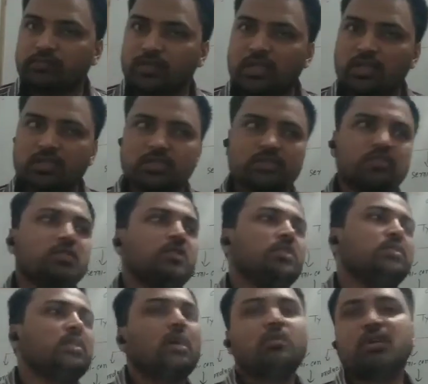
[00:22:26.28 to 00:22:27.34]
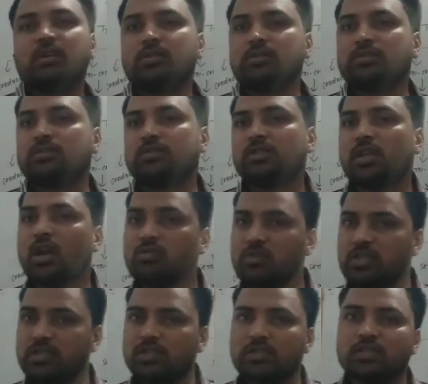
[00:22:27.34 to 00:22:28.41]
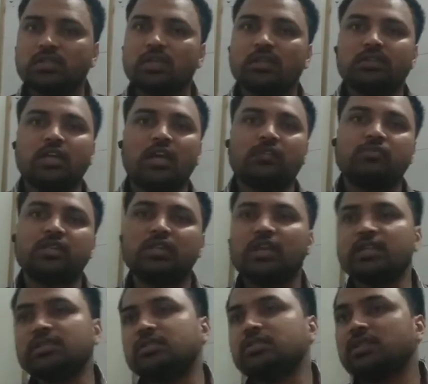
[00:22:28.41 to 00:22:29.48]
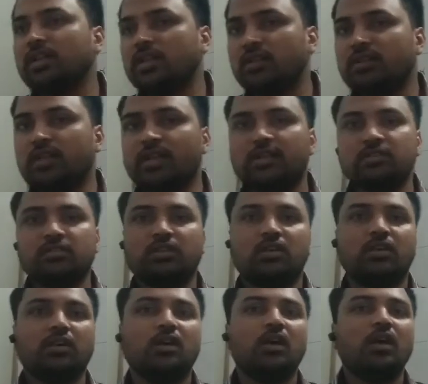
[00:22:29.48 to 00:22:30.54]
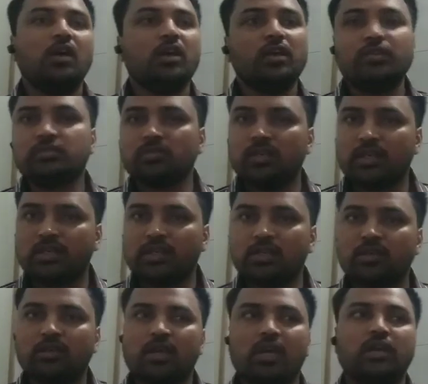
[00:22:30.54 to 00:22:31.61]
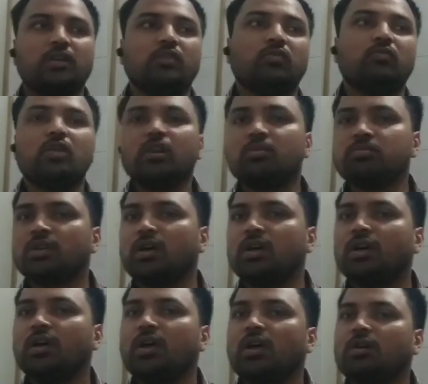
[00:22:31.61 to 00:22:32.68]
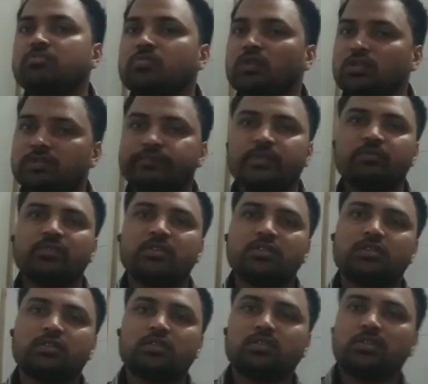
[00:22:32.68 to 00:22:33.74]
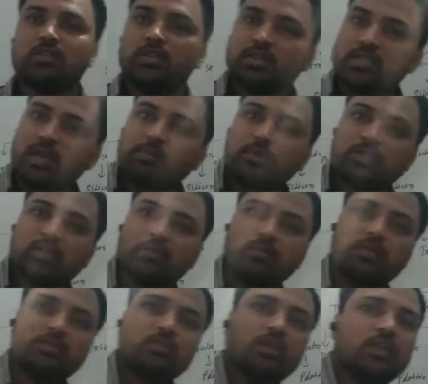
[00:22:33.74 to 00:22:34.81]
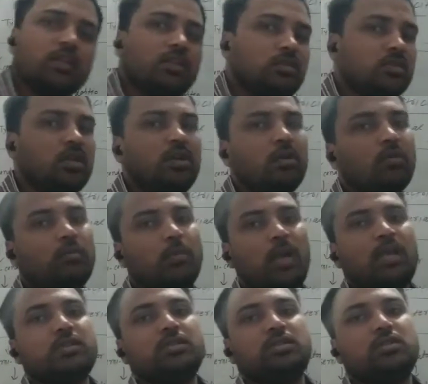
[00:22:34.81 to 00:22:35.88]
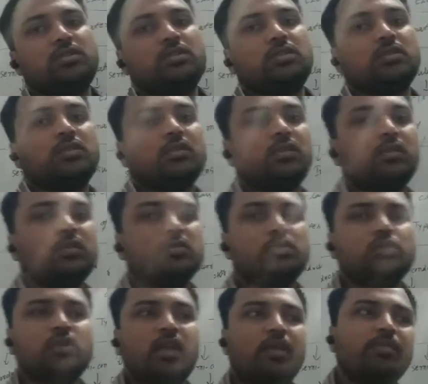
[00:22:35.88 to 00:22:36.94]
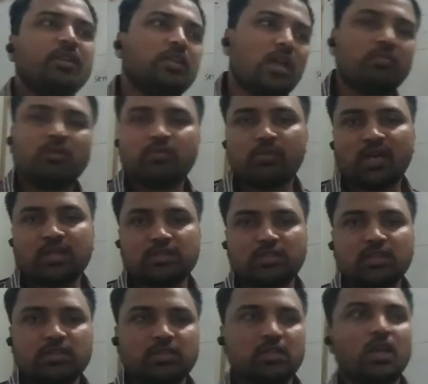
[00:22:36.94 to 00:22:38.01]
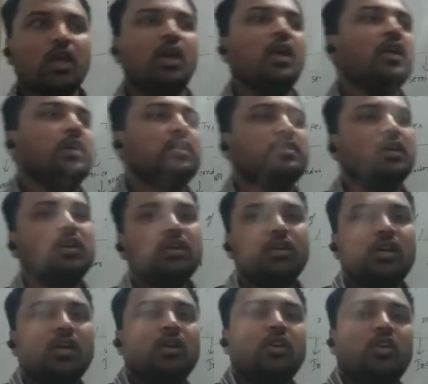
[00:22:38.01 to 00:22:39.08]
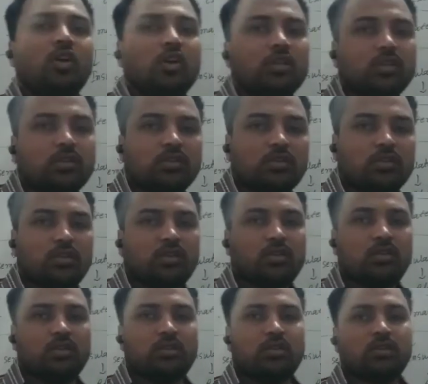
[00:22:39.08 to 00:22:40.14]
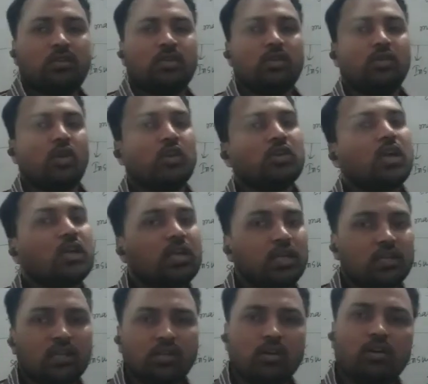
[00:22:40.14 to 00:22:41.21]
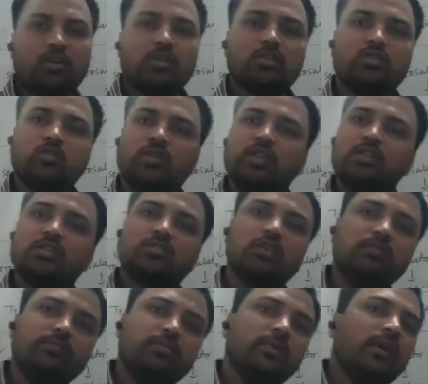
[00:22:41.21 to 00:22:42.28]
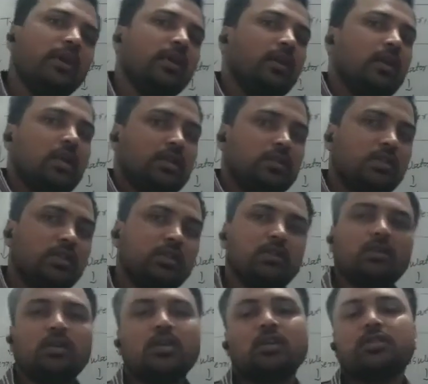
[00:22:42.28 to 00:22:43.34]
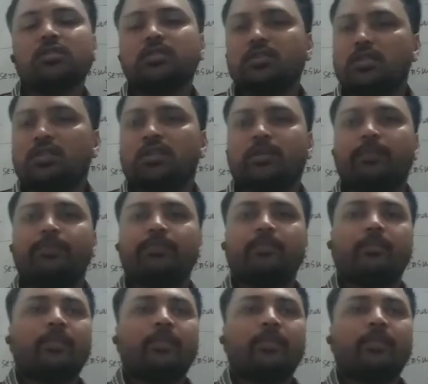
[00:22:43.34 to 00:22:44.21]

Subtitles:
things in our surroundings that we can say that is a insulator, and one of the most famous examples of insulator is plastics. So every type of plastics is a non-conductor or insulators of electricity.